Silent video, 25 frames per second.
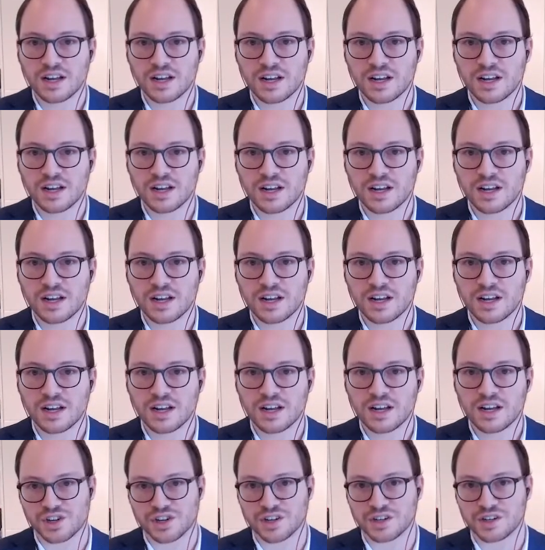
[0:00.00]
as
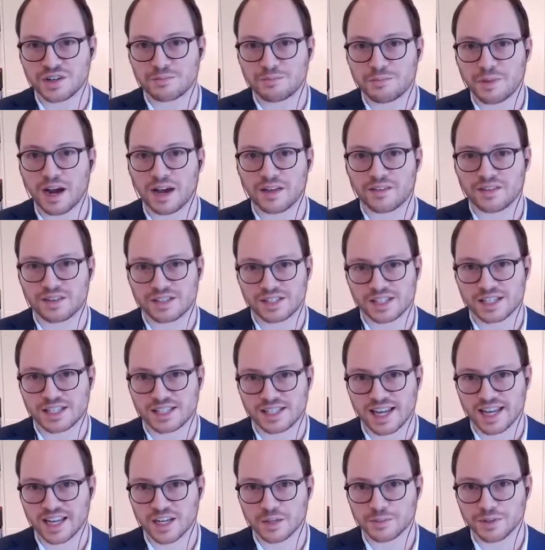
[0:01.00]
envisioned by the
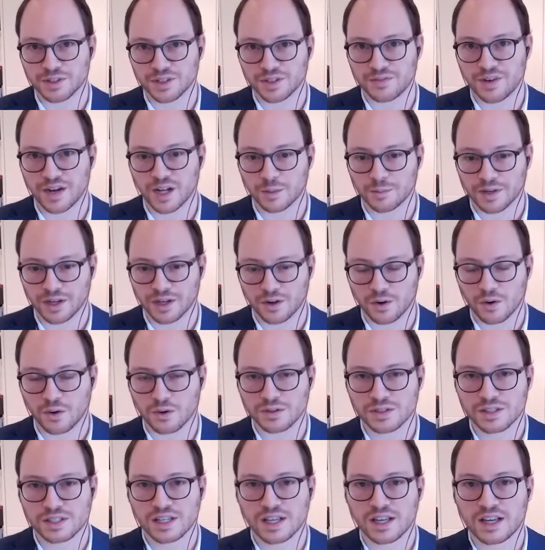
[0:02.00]
Sustainable Development
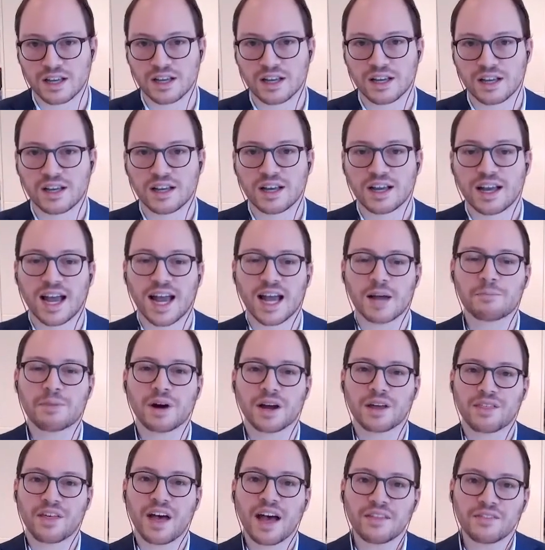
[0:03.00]
Goals. And by
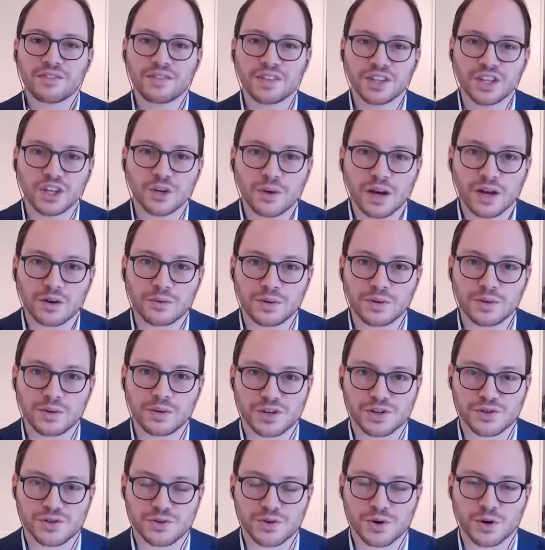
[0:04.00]
that, the UN
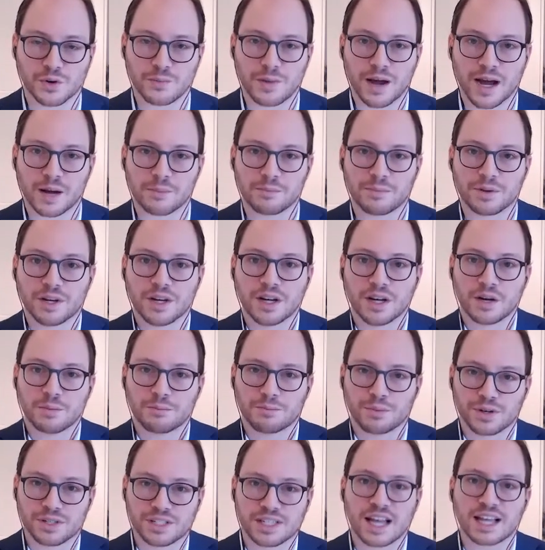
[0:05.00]
research roadmap
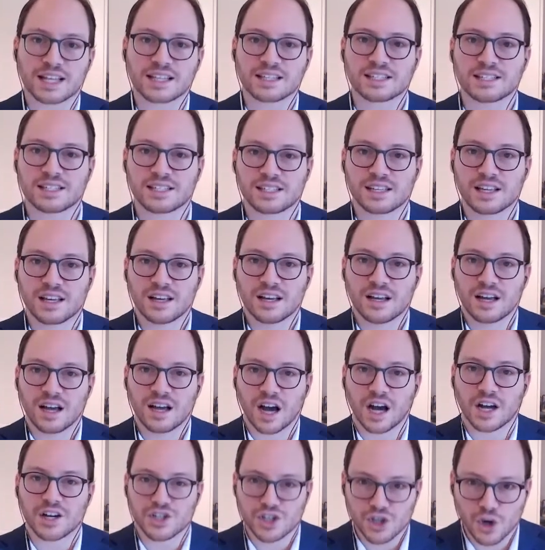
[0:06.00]
presents
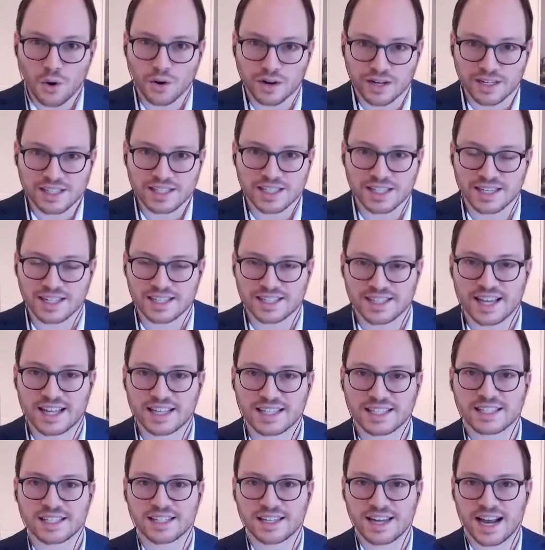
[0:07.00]
a choice in a
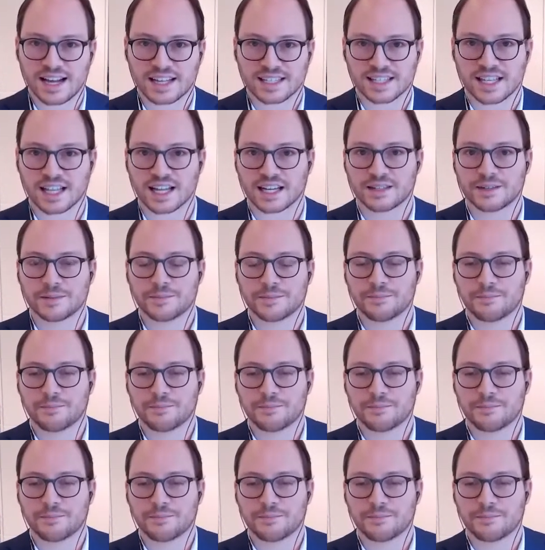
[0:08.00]
sense. Next slide.